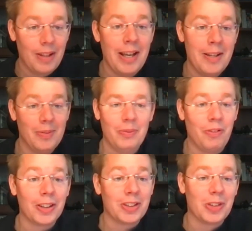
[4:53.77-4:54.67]
it
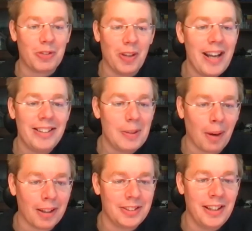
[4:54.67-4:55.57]
functions for 80
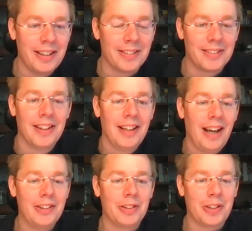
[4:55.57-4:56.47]
plus years
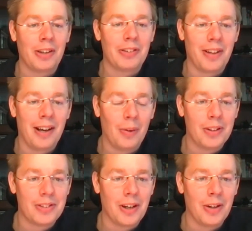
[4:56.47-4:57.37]
and just does that on
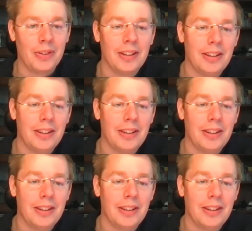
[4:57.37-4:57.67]
its own.